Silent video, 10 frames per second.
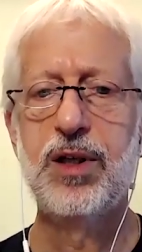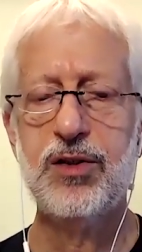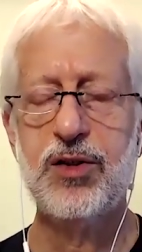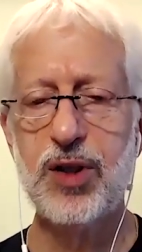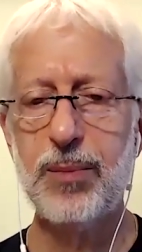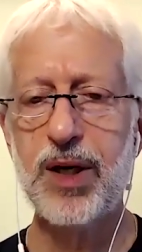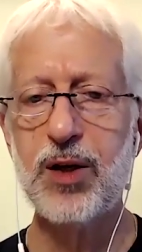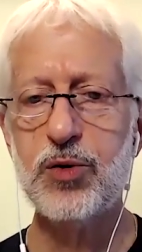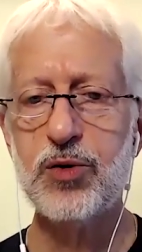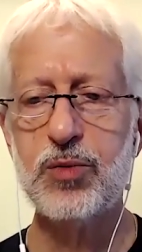So somebody
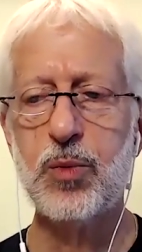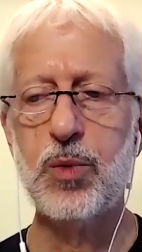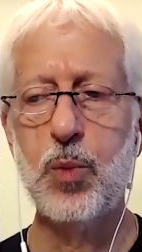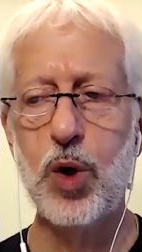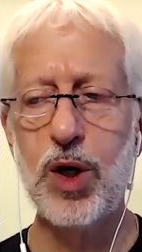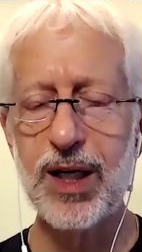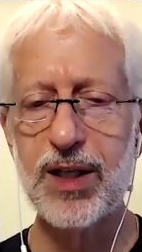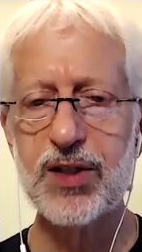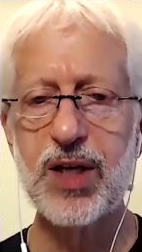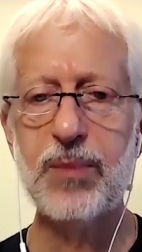who's working in
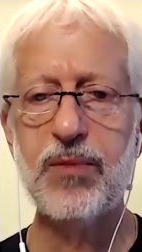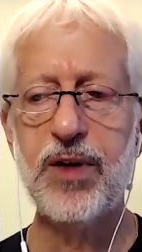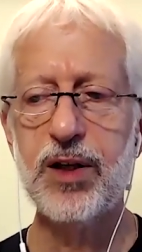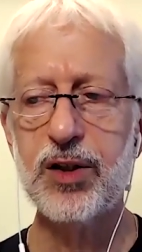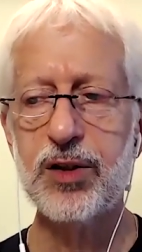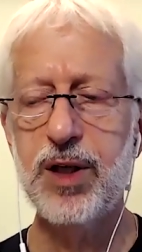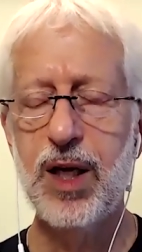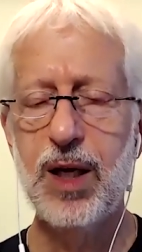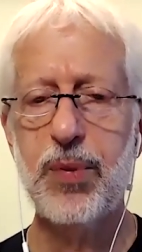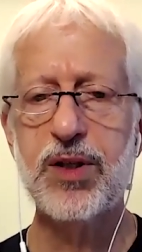the same field,
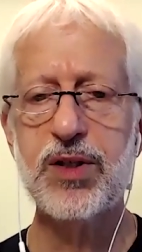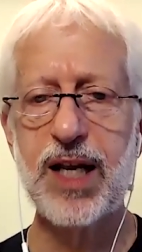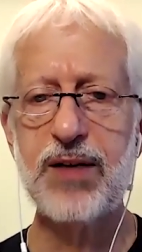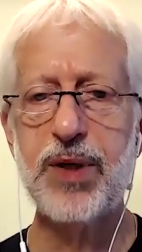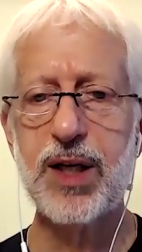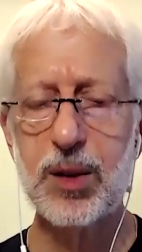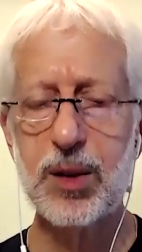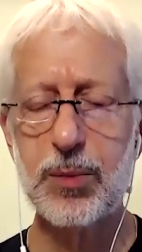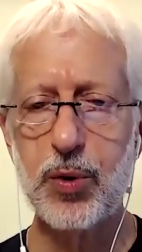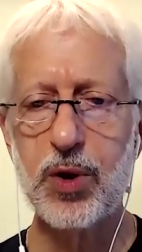but instead of being an
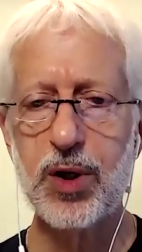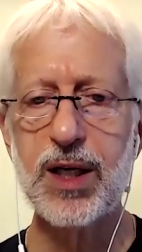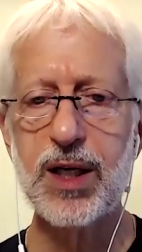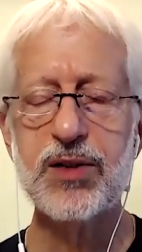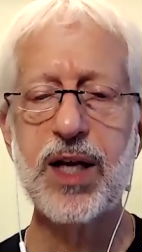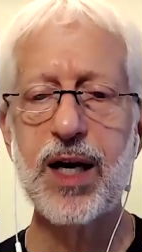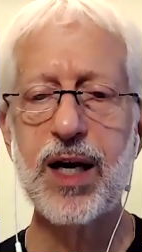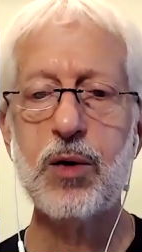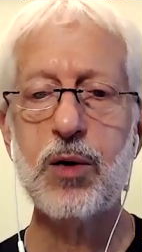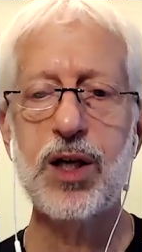employee, is
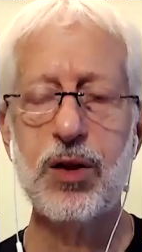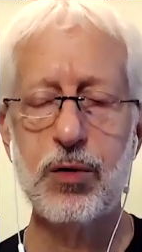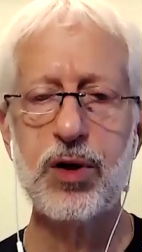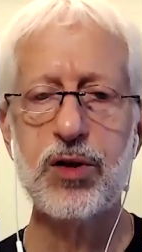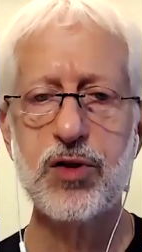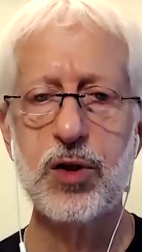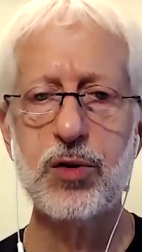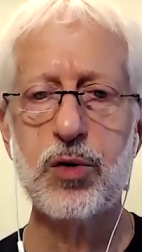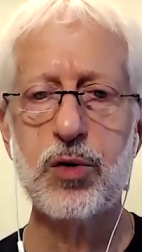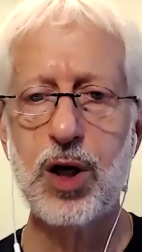now either a
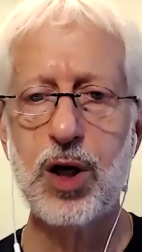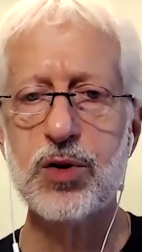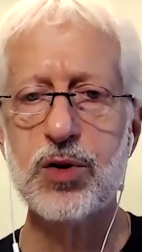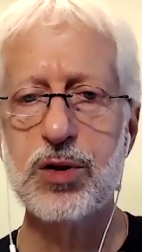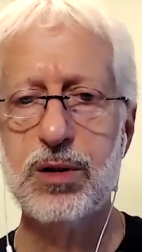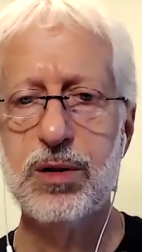consultant or a coach.